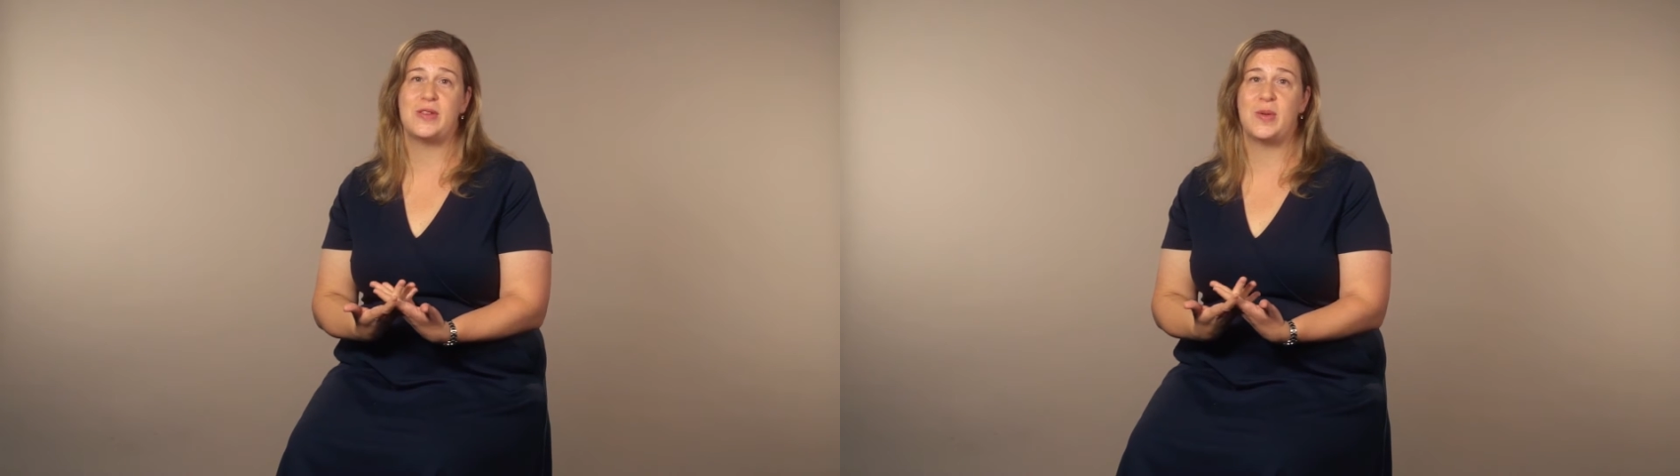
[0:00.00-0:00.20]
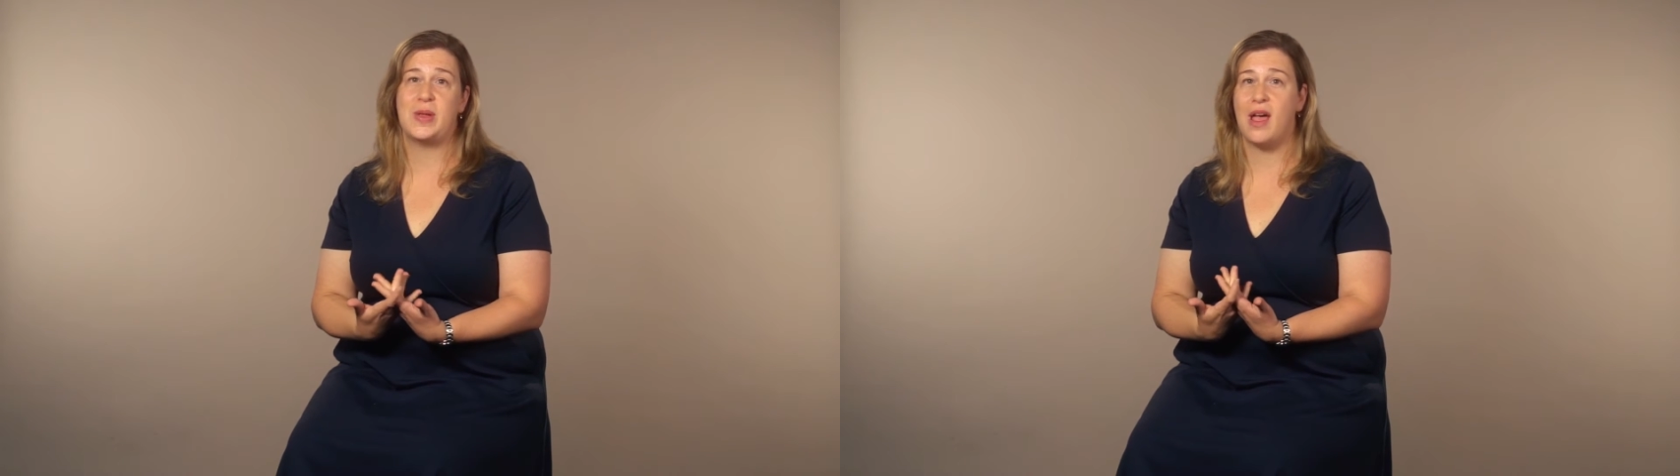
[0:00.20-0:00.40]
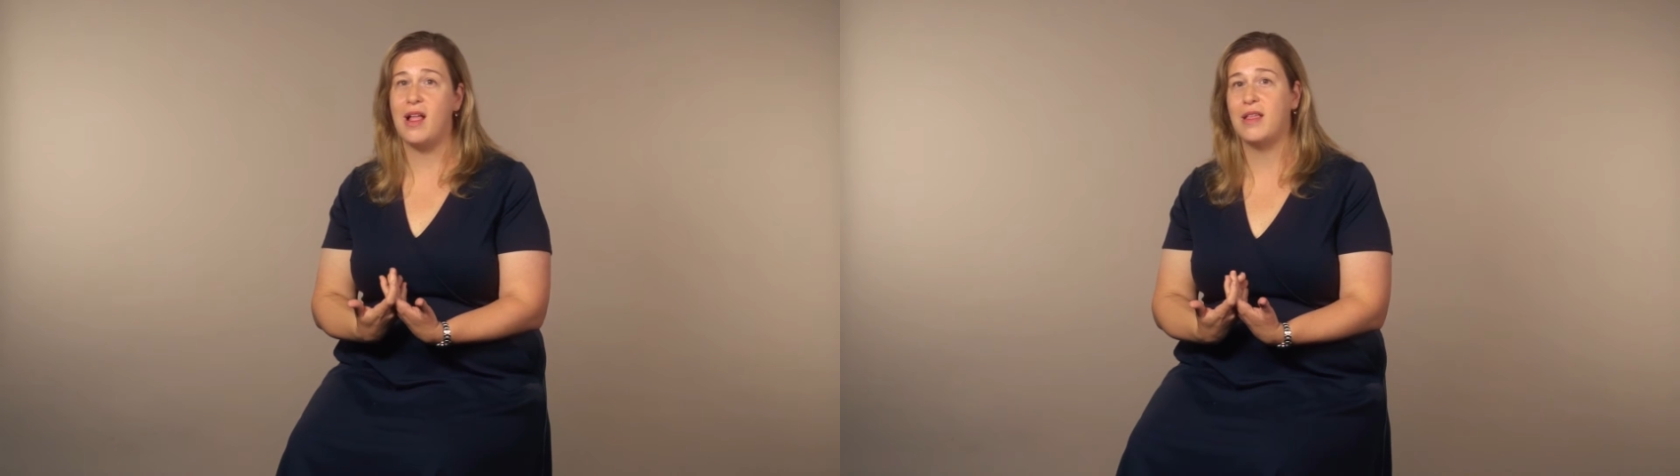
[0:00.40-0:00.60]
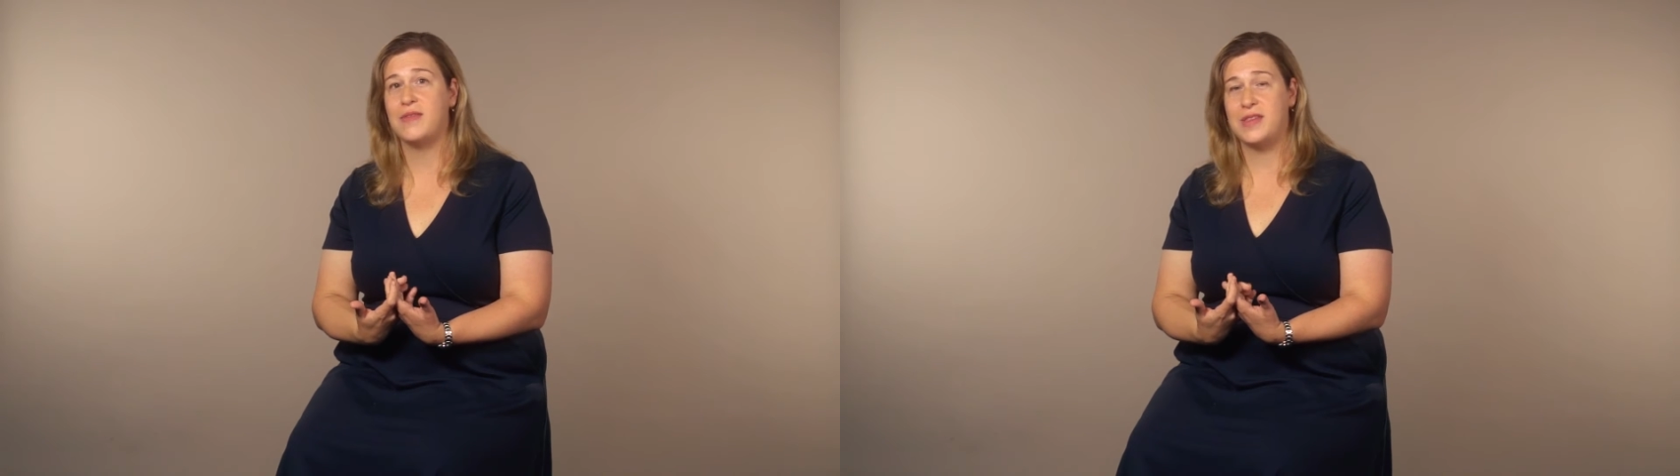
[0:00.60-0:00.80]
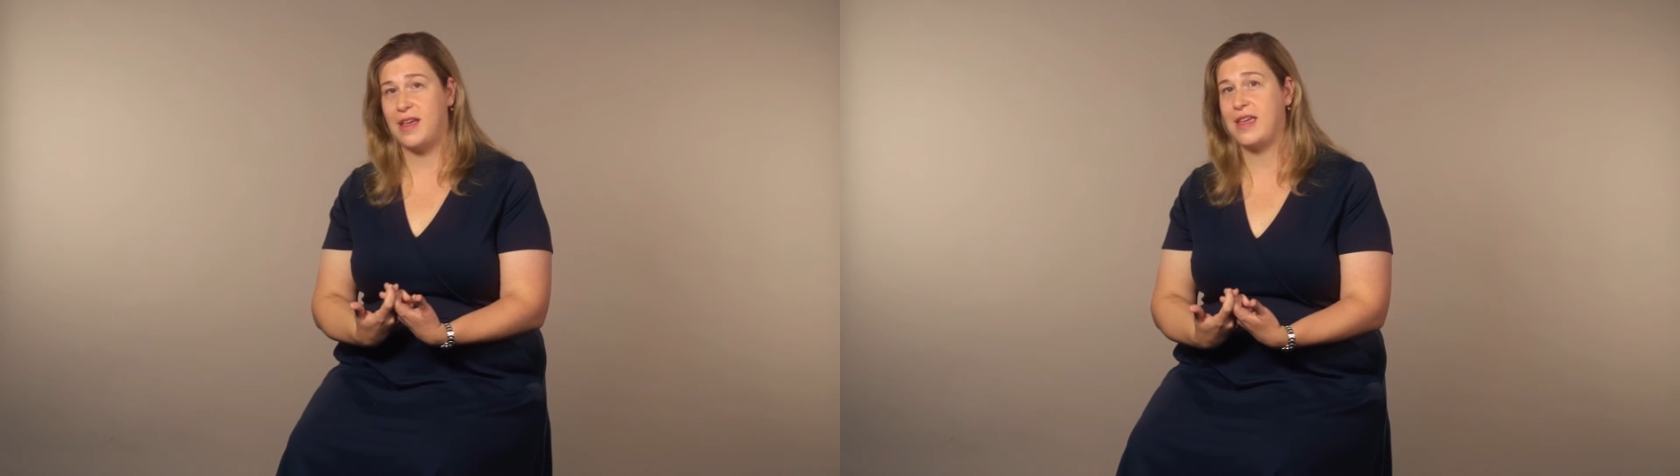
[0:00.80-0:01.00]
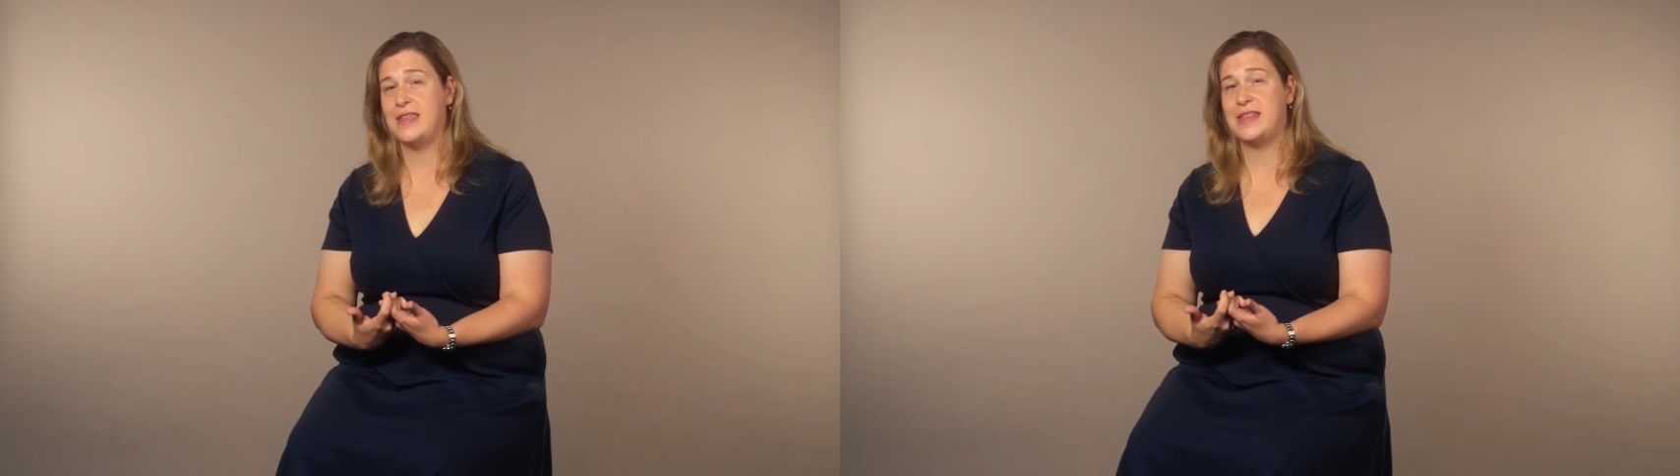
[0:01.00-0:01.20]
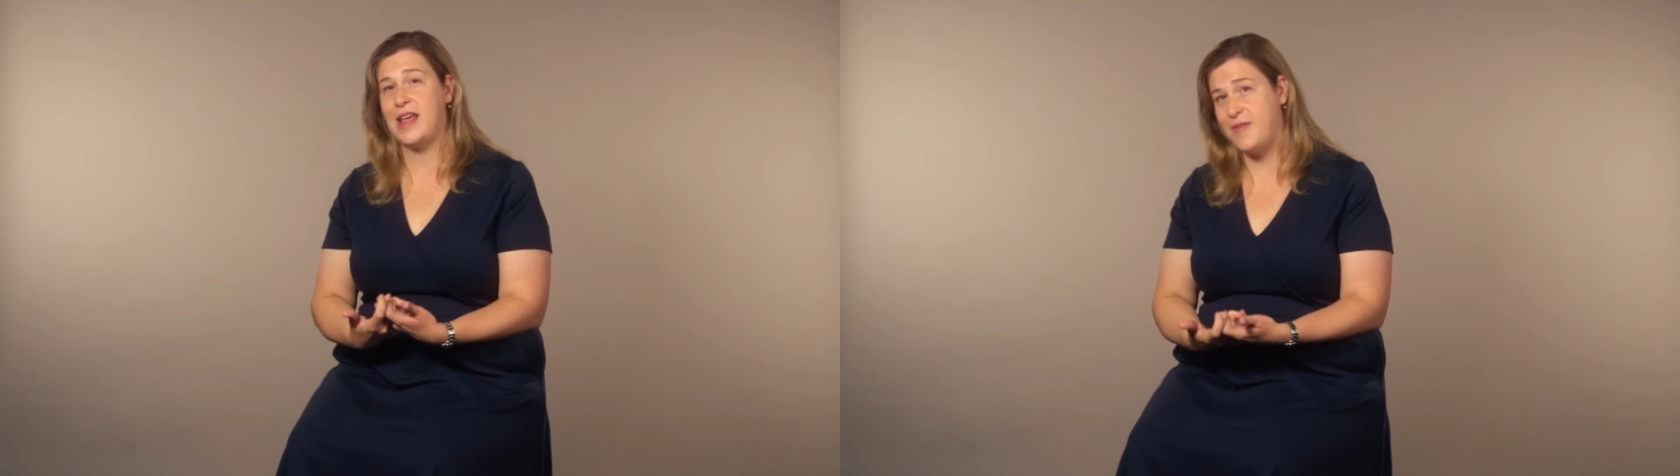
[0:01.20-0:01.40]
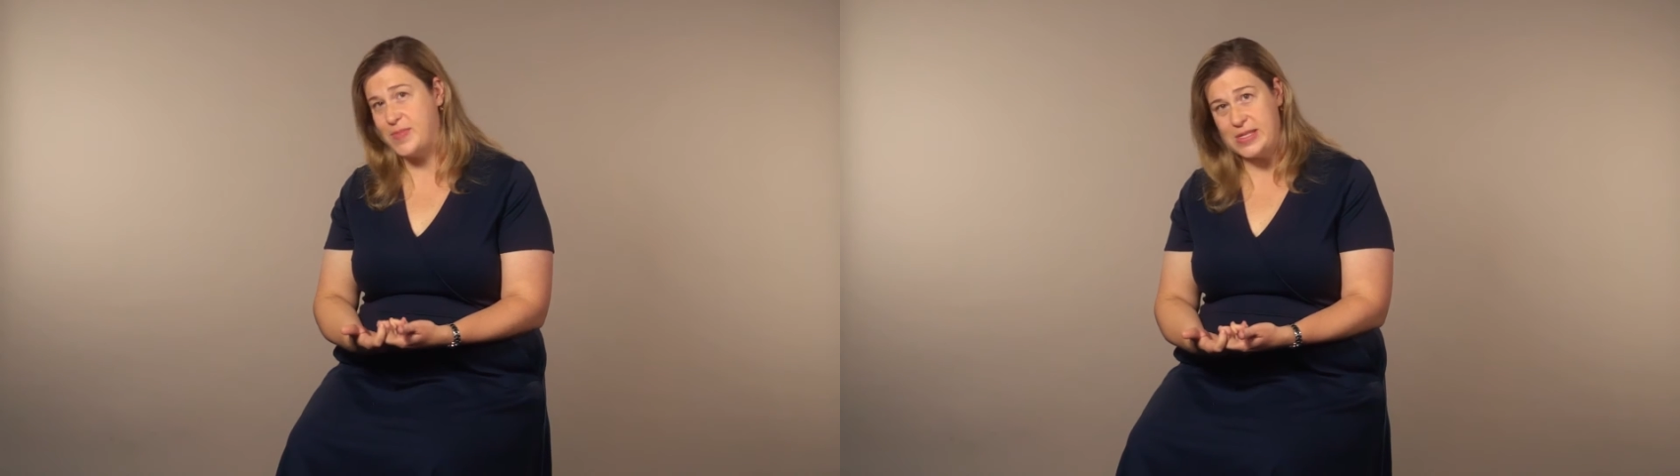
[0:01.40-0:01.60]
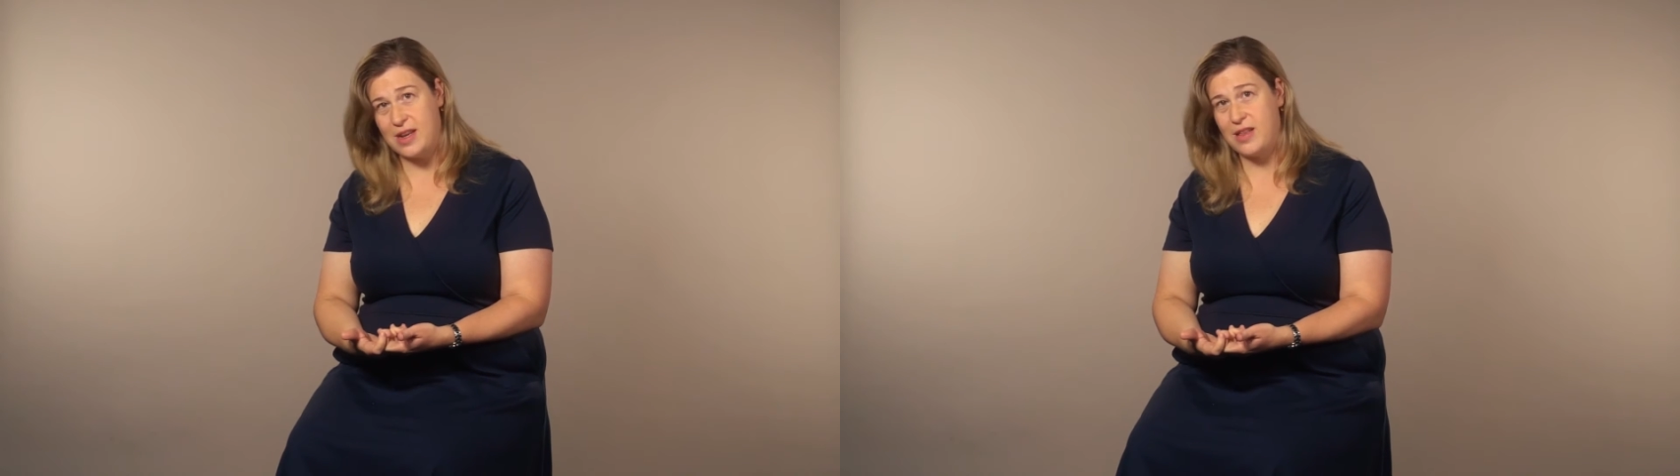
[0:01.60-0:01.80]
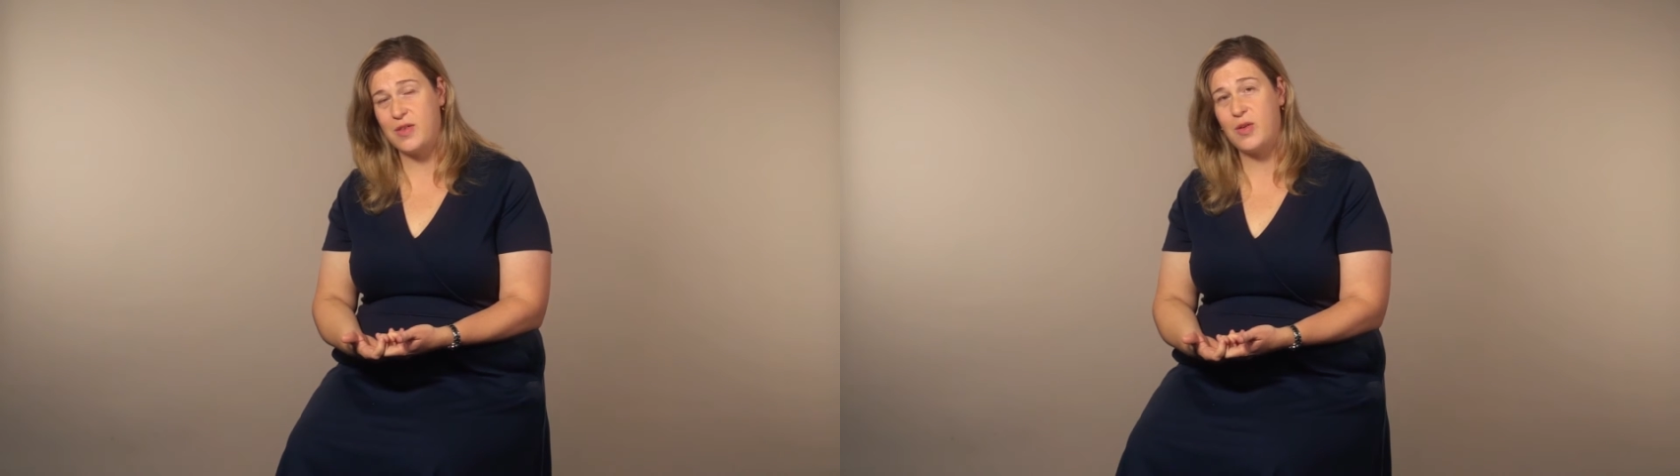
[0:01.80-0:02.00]
to in all of the decades that I've been
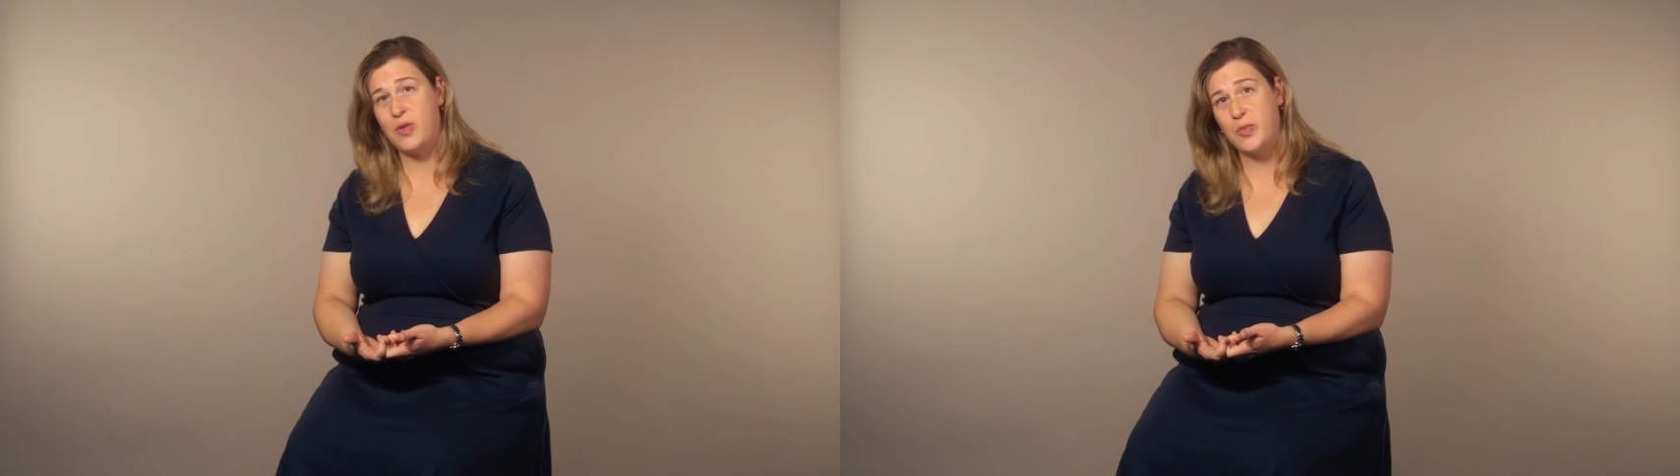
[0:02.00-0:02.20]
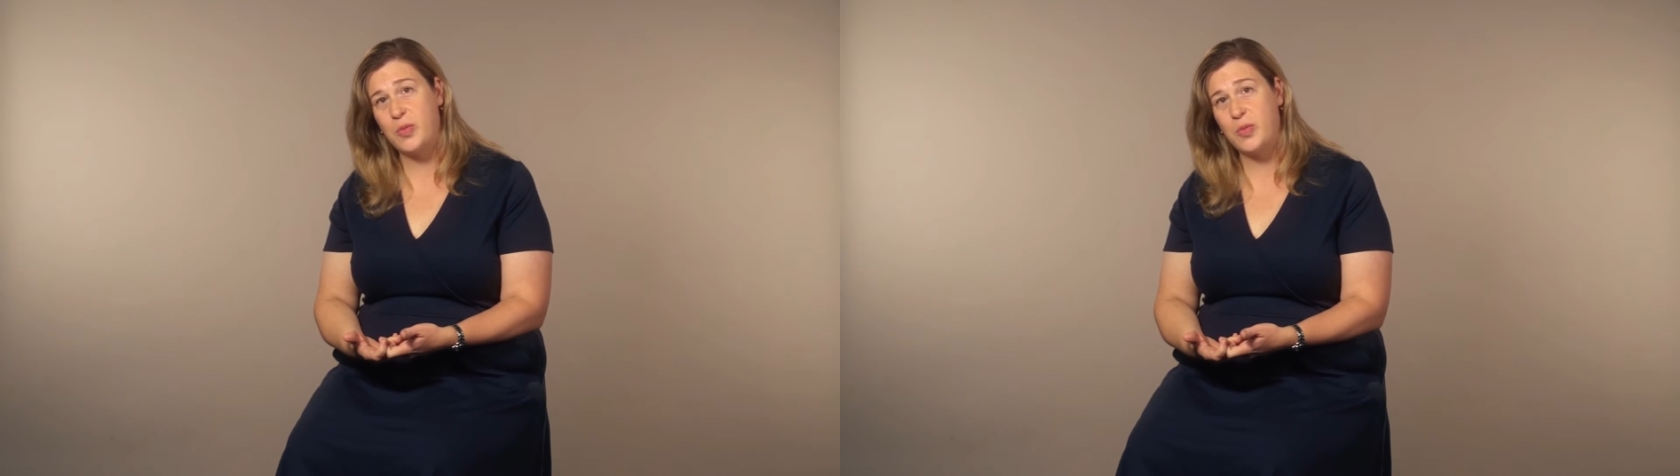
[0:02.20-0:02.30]
studying the Cold